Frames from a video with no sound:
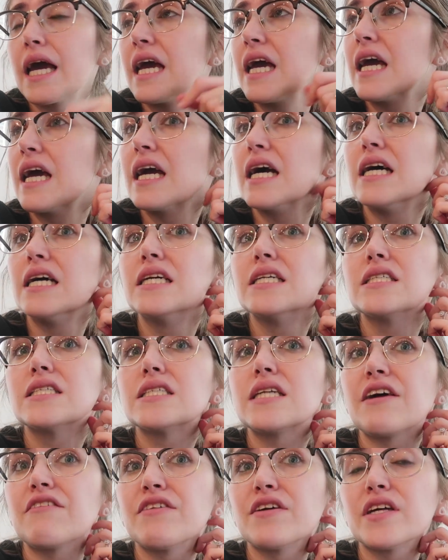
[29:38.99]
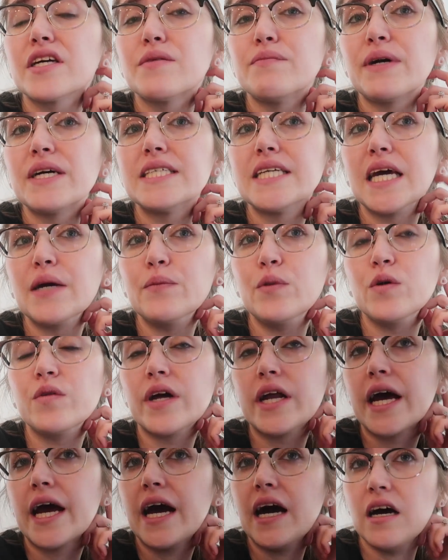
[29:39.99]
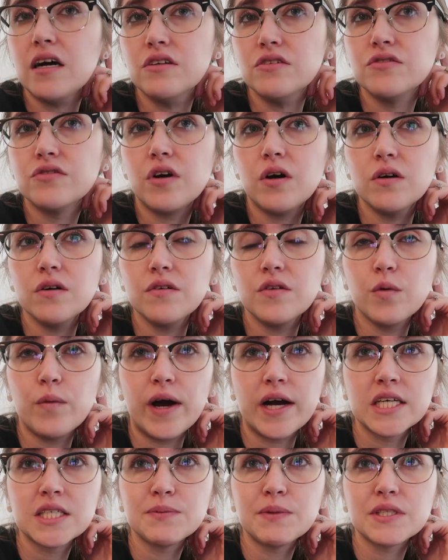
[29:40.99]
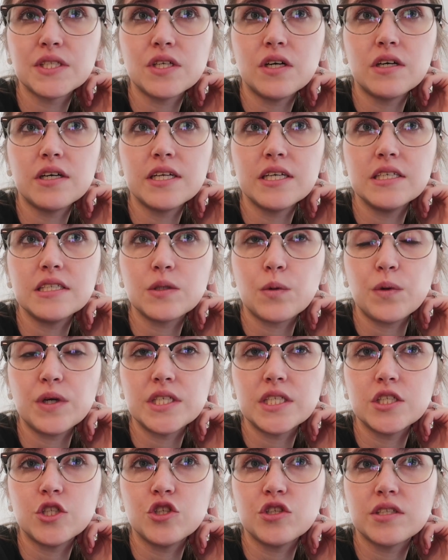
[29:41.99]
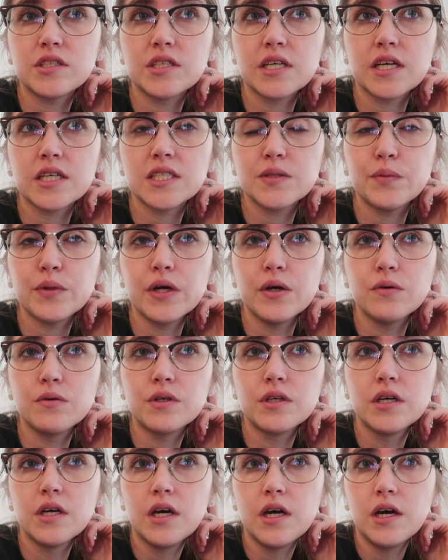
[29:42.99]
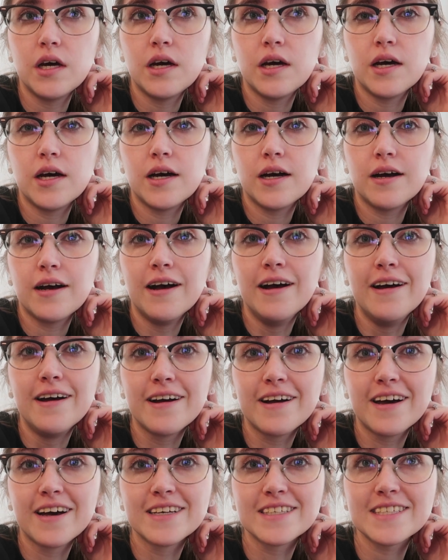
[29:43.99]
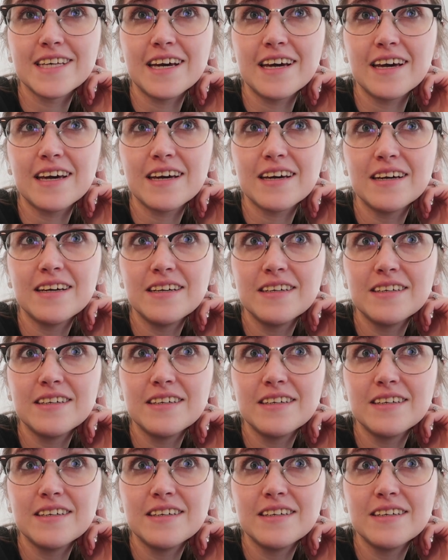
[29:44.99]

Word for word: and I feel like my table that I have all the wax melts on is going to just explode because like